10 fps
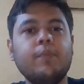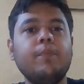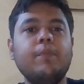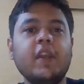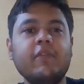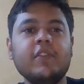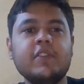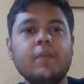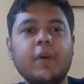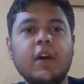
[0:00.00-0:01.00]

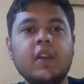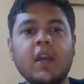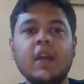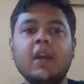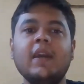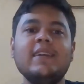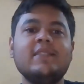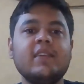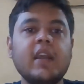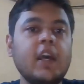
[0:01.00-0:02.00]
beneficial part
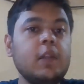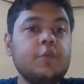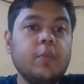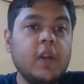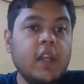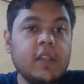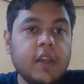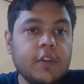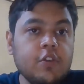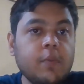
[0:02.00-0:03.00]
is sir helps you building the
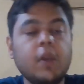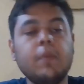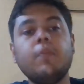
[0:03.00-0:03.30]
resume,